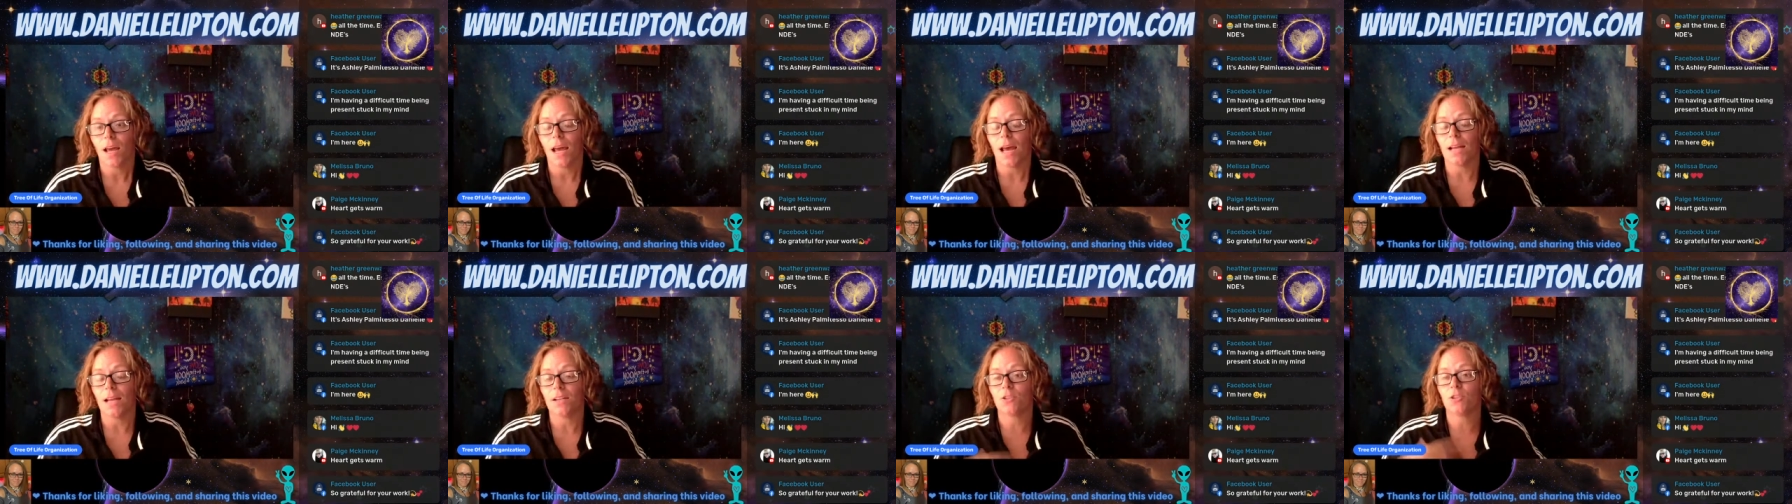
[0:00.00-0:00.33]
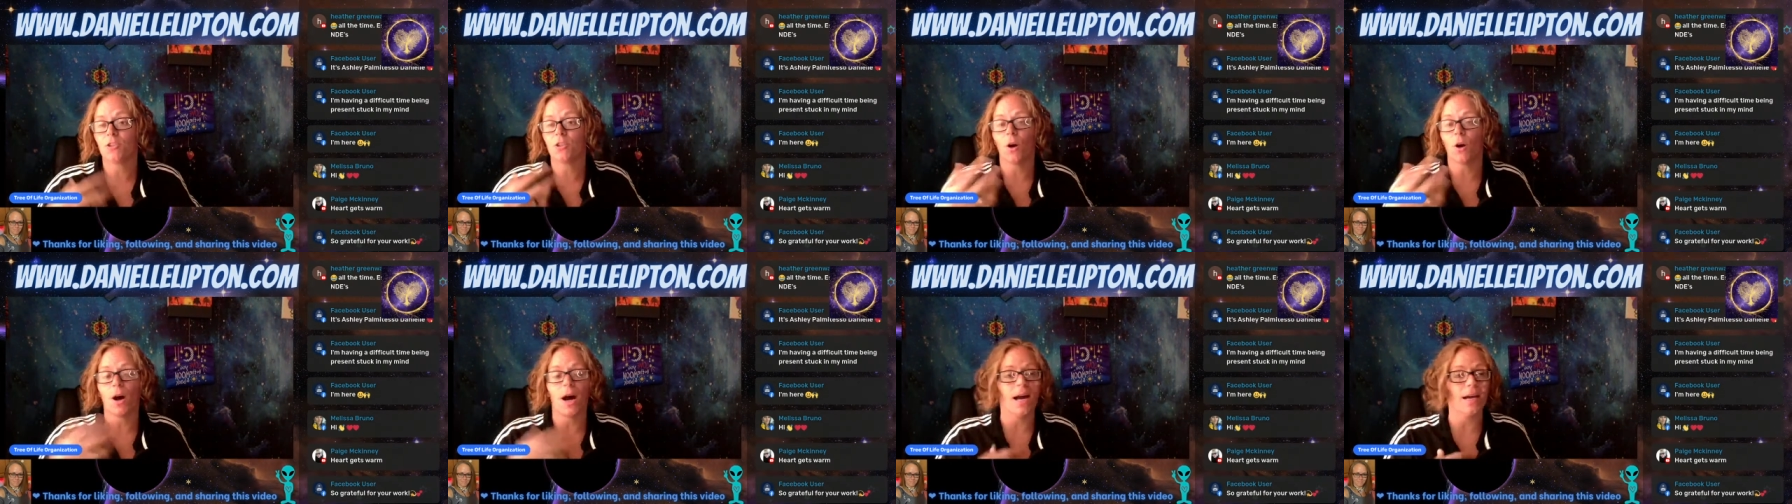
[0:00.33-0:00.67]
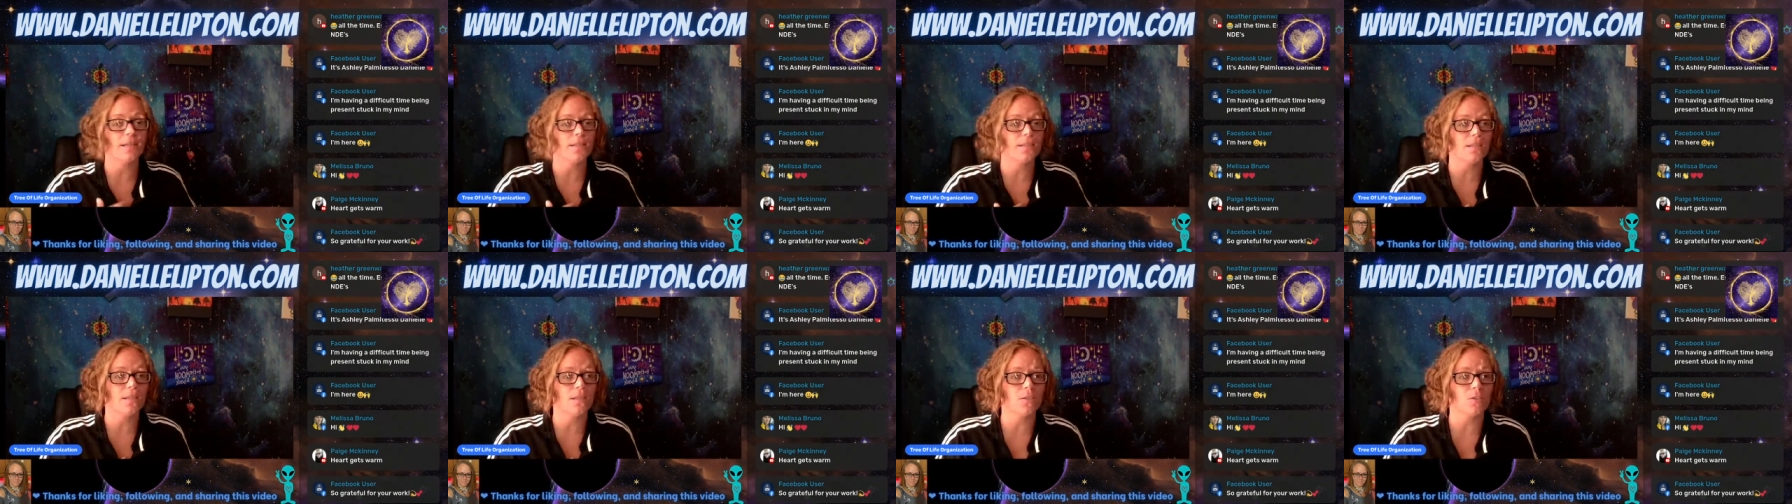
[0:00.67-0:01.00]
And so I
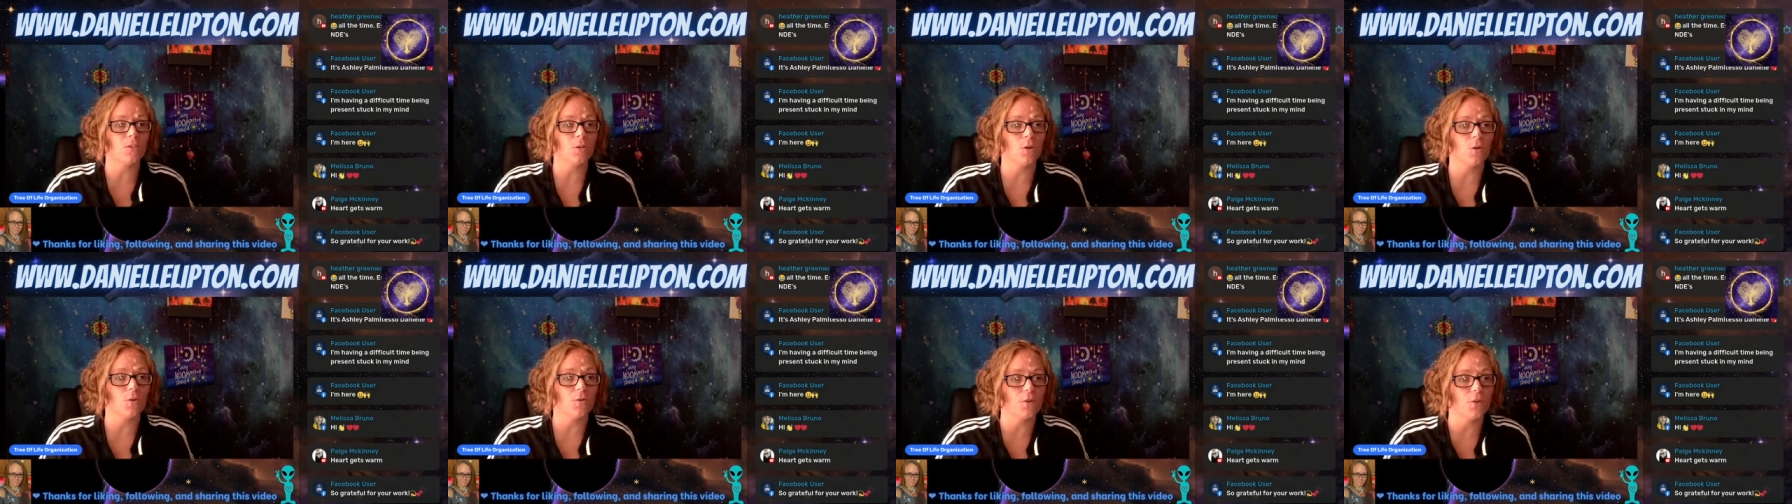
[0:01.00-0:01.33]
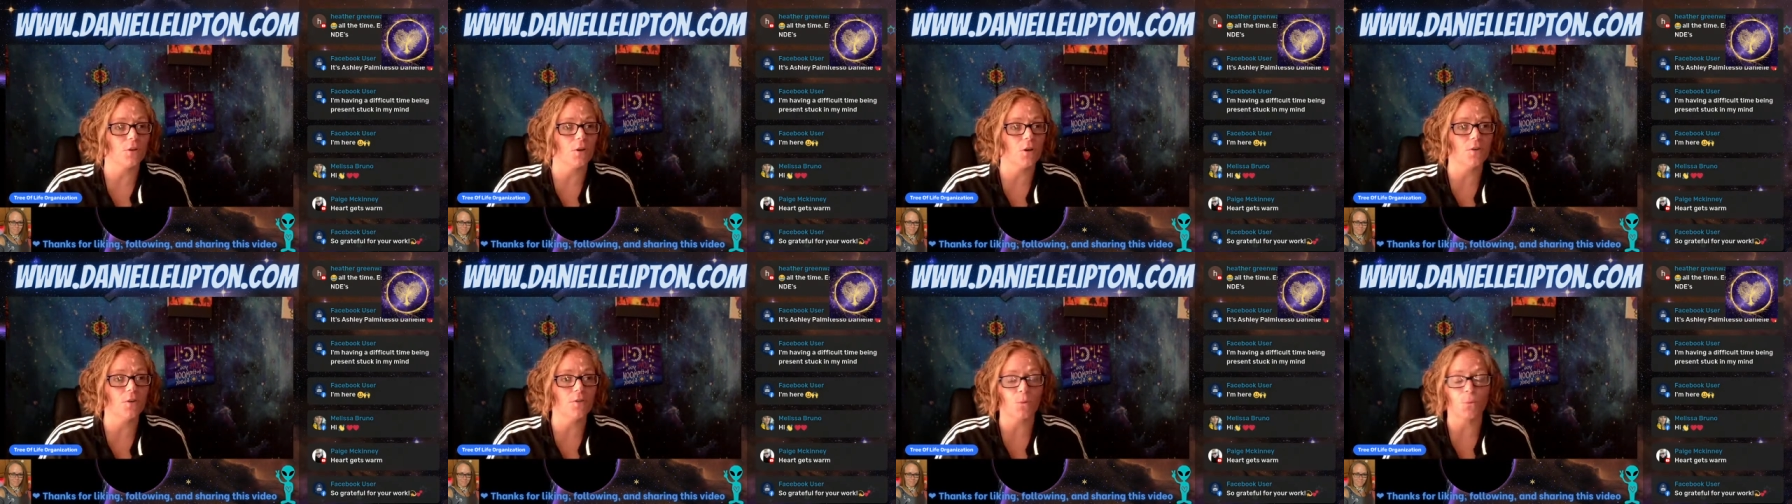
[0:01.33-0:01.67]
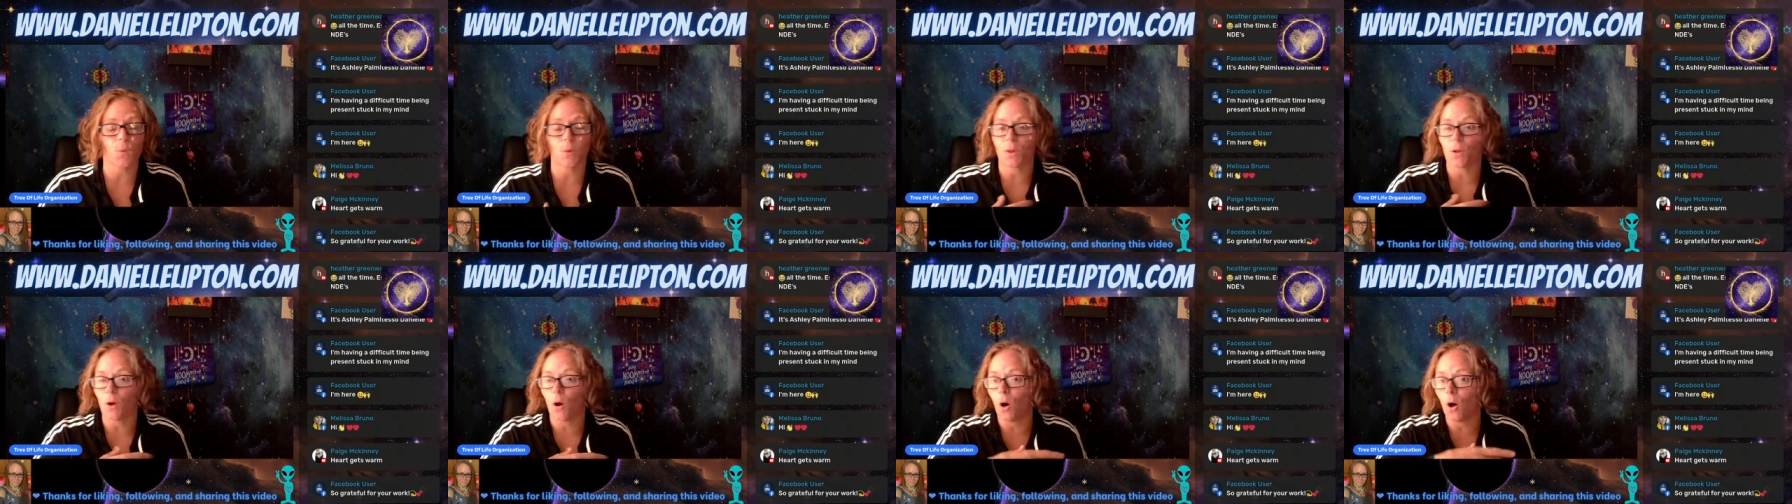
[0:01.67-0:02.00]
see this over and over
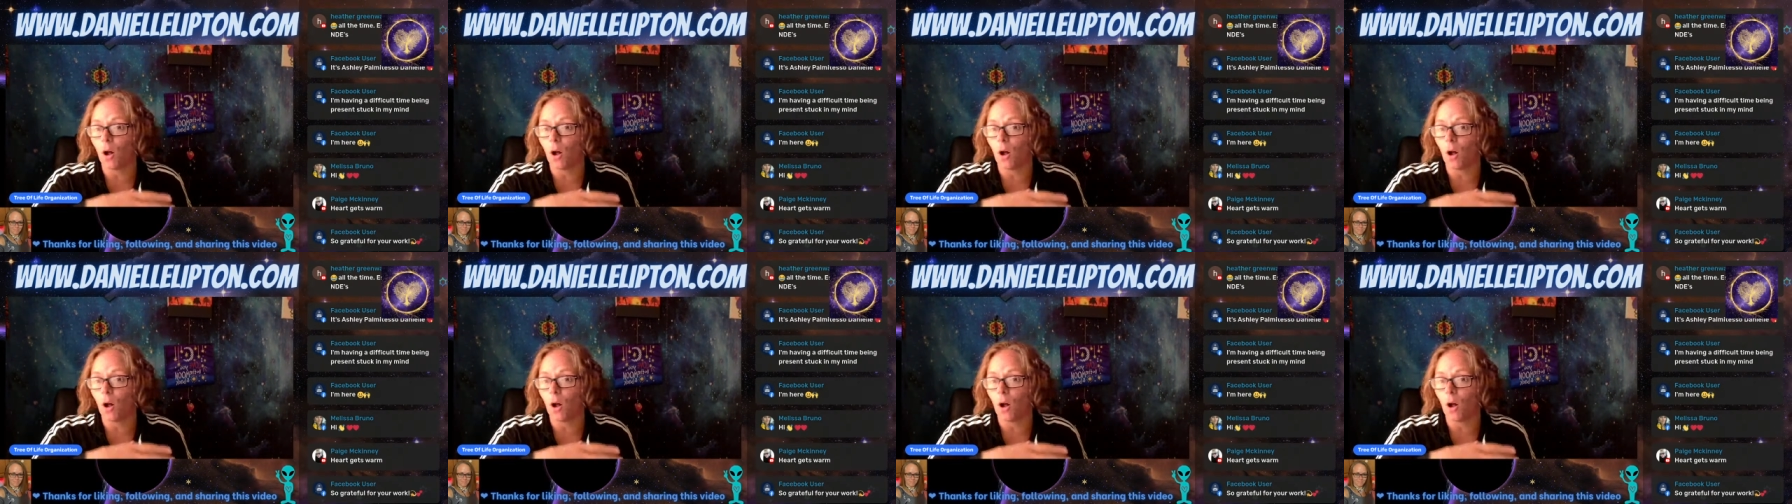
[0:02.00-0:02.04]
with